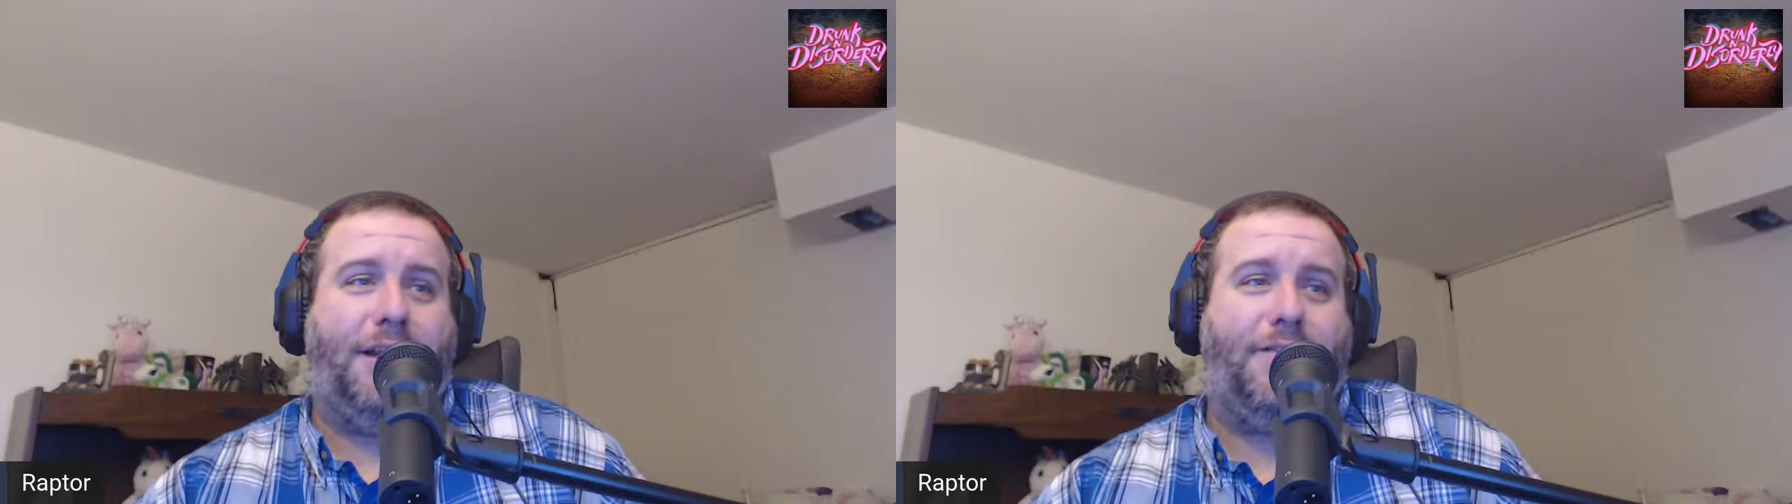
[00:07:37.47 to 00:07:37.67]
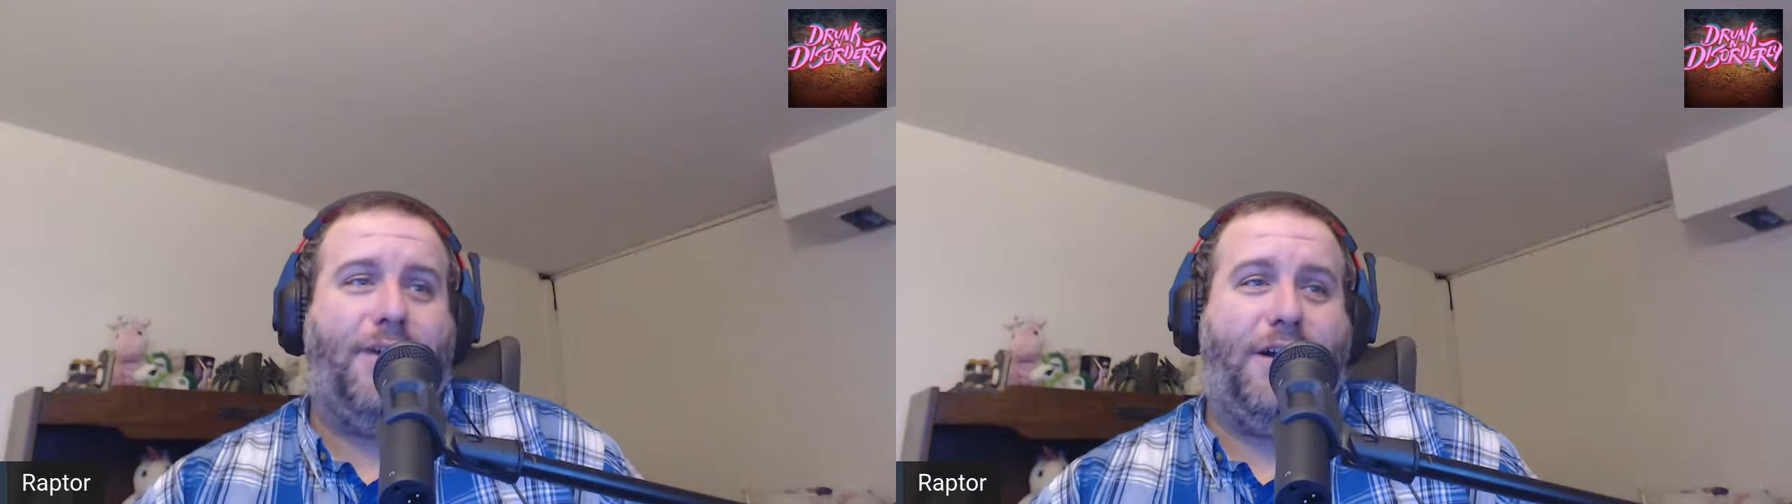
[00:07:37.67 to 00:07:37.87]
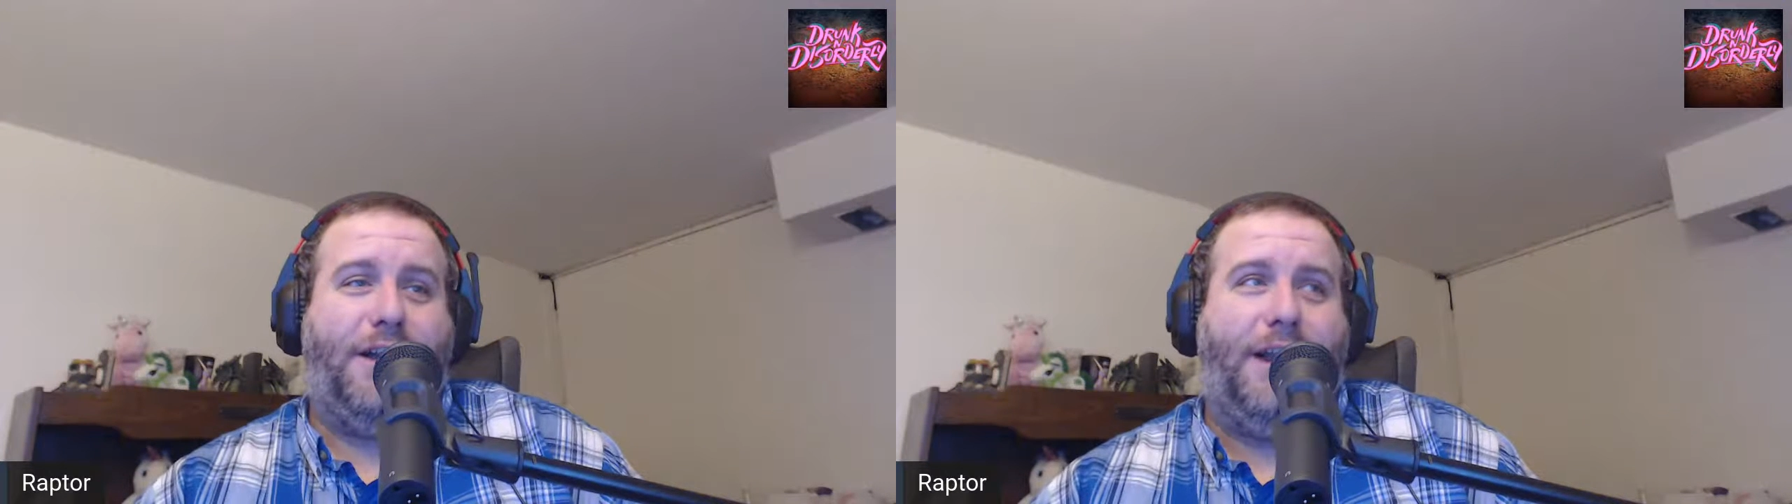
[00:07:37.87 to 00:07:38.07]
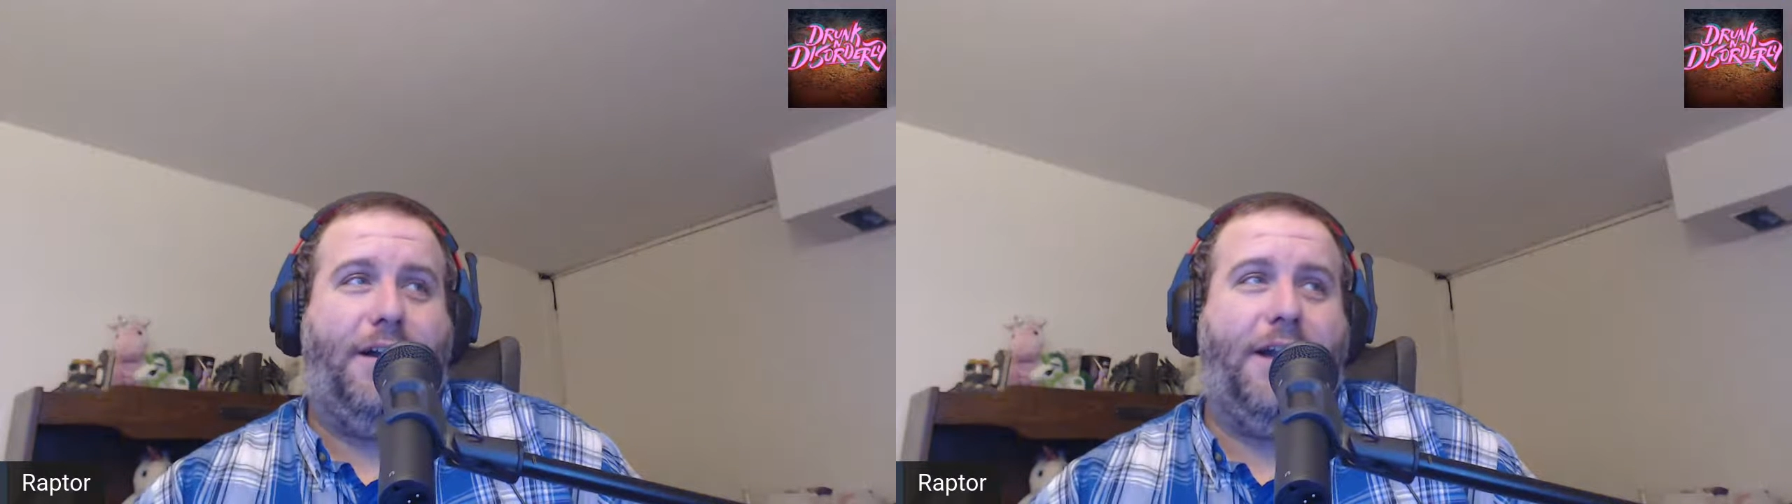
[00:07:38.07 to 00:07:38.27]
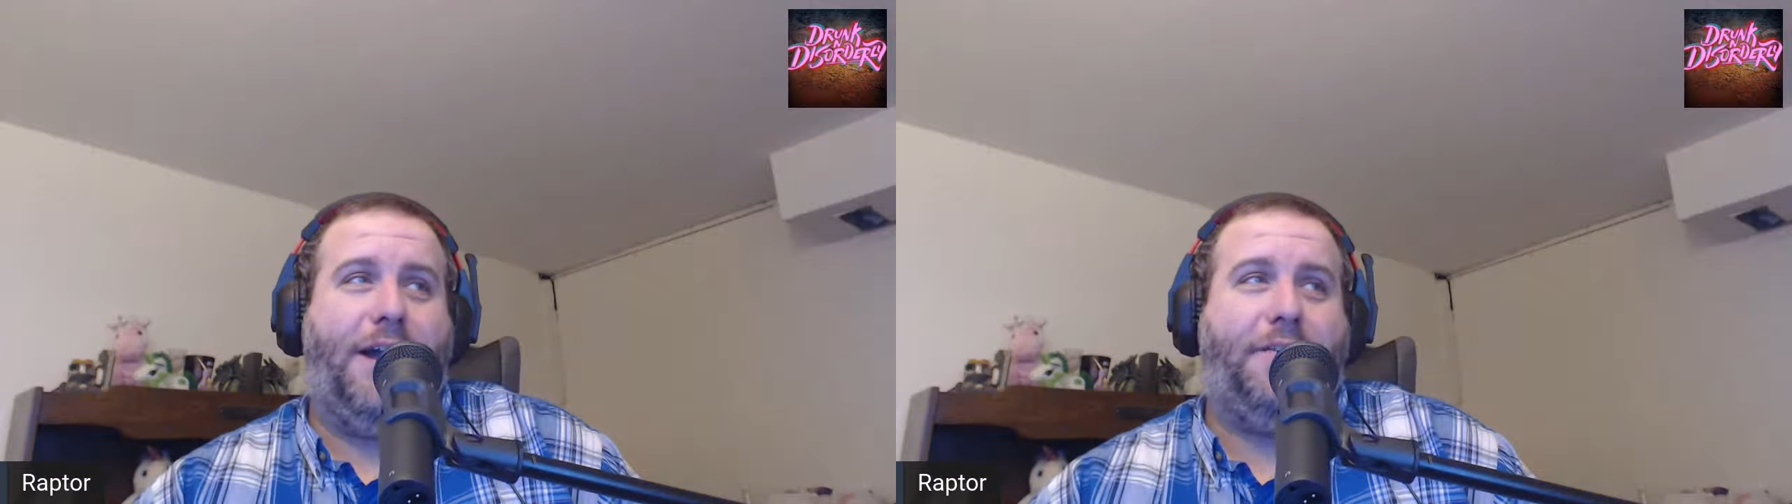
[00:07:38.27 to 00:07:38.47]
his fucking
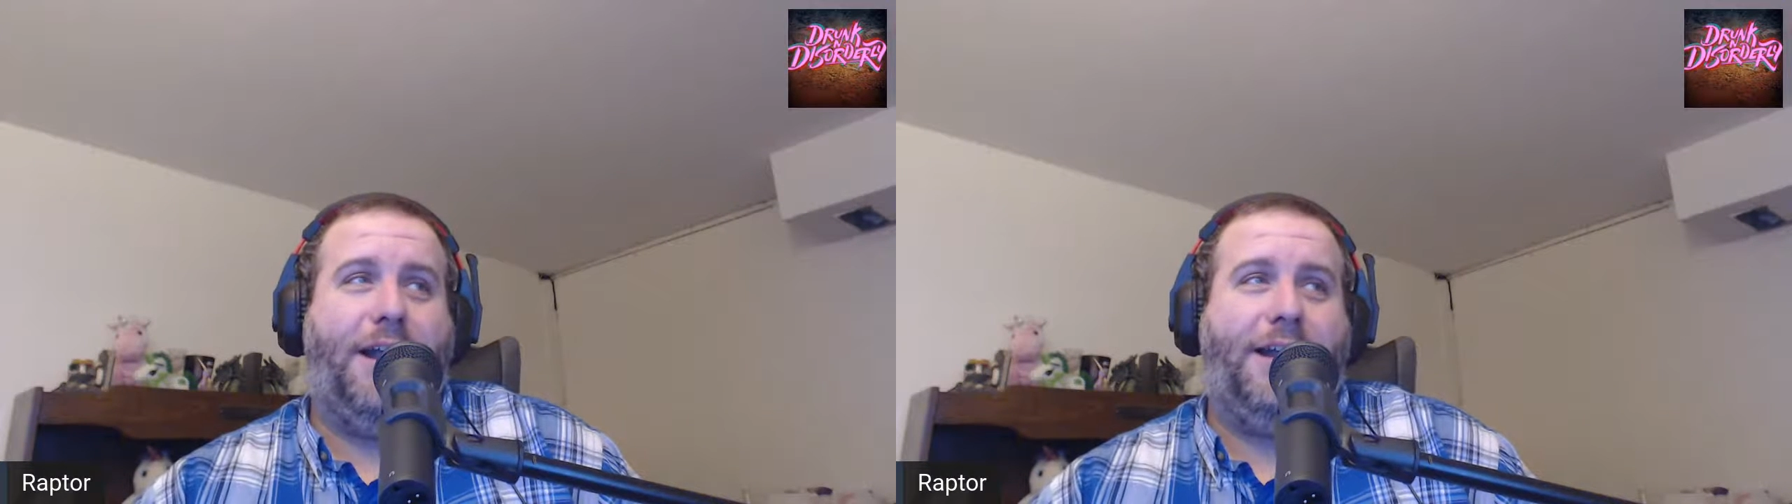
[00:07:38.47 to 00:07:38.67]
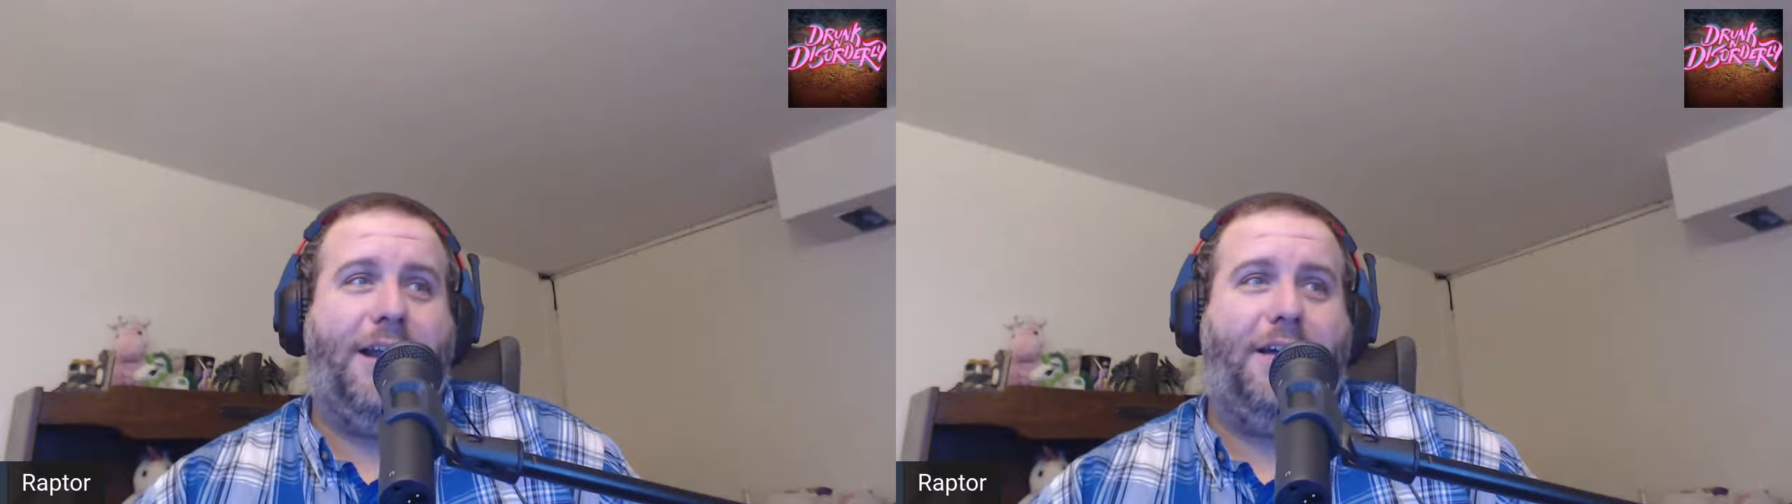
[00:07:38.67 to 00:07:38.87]
hair out right now.